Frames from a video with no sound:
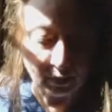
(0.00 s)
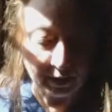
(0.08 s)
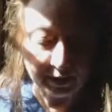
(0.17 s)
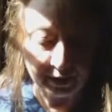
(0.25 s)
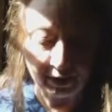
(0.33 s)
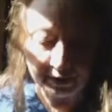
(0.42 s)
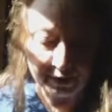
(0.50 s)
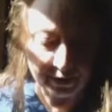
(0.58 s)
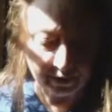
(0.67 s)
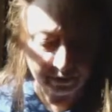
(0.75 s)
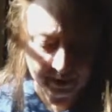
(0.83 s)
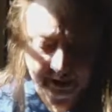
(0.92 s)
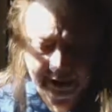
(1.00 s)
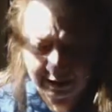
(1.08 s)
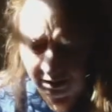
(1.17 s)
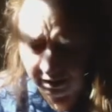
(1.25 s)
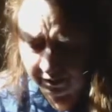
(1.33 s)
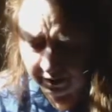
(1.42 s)
one, you all deserve to see how
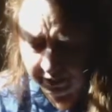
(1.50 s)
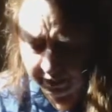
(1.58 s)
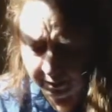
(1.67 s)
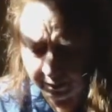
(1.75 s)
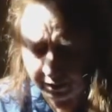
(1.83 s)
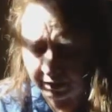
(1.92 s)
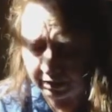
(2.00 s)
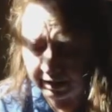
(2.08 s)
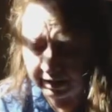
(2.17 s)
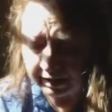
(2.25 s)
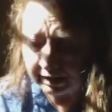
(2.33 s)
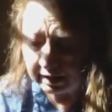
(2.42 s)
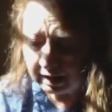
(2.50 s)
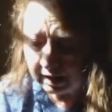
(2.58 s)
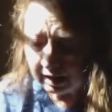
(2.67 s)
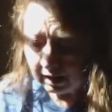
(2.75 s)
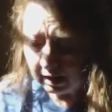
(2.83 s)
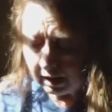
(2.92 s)
all of this is put on,
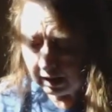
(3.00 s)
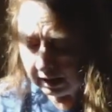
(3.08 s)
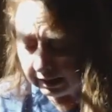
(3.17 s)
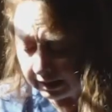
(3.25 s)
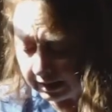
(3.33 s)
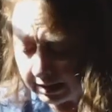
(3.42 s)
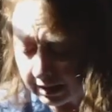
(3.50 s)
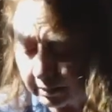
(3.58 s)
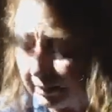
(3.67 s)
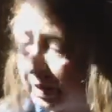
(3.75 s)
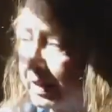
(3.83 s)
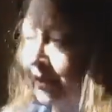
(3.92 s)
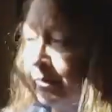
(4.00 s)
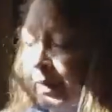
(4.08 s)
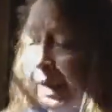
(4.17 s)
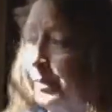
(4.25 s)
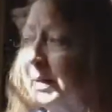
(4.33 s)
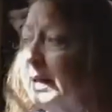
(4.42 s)
at least to the best of
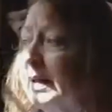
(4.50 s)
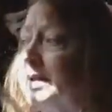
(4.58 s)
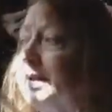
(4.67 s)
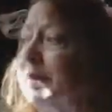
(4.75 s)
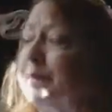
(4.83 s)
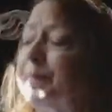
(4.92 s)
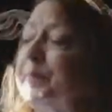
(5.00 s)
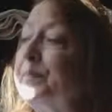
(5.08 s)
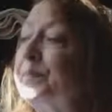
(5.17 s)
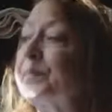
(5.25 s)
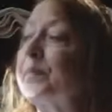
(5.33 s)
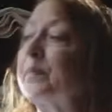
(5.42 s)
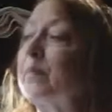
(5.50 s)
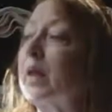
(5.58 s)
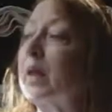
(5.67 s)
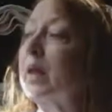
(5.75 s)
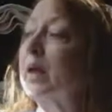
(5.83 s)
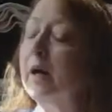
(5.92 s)
my ability.
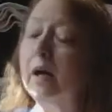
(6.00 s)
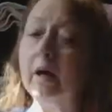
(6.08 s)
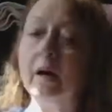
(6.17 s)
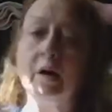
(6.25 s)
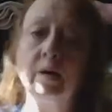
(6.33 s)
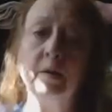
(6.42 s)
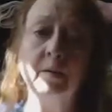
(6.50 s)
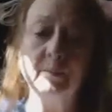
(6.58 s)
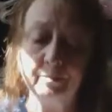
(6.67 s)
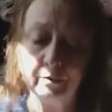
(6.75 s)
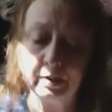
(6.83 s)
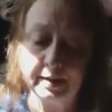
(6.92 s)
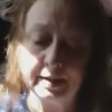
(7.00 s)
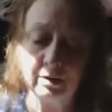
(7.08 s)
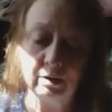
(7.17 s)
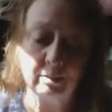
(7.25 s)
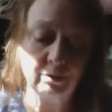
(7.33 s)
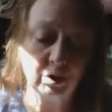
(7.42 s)
Right
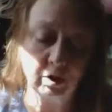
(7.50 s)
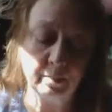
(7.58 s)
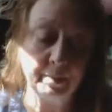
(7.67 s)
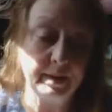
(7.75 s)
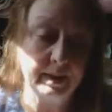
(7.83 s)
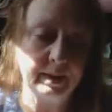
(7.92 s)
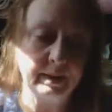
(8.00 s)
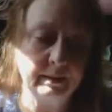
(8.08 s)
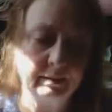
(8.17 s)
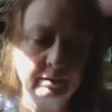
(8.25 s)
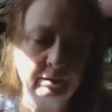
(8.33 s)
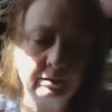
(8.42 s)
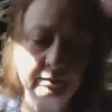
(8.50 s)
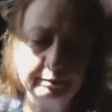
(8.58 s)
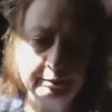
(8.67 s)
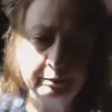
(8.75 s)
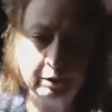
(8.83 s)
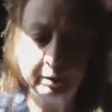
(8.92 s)
now I'm sharpening
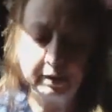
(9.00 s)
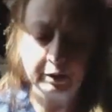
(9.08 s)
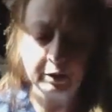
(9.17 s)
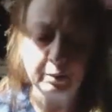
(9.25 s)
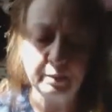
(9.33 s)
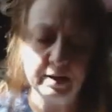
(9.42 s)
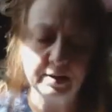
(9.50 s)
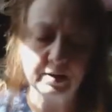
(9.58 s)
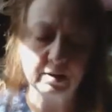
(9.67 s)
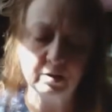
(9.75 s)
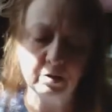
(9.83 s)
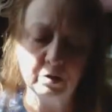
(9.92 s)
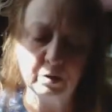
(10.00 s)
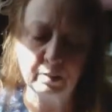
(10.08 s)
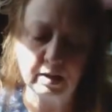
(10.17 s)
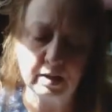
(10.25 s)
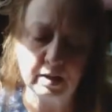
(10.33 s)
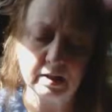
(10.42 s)
on my little pencils
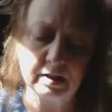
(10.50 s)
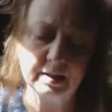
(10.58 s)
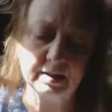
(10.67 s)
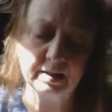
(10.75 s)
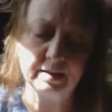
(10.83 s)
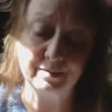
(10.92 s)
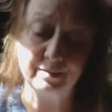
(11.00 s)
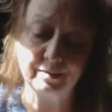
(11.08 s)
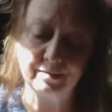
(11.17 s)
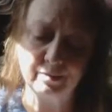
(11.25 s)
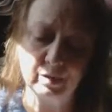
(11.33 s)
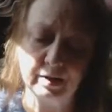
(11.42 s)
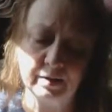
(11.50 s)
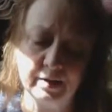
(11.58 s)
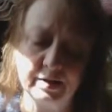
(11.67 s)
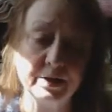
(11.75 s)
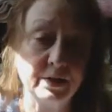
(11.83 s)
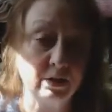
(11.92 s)
because, well, they
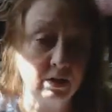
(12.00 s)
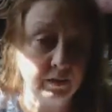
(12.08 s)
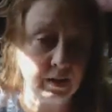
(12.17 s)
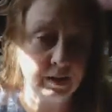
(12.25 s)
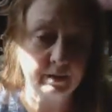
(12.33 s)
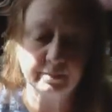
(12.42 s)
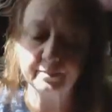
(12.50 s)
deserve it.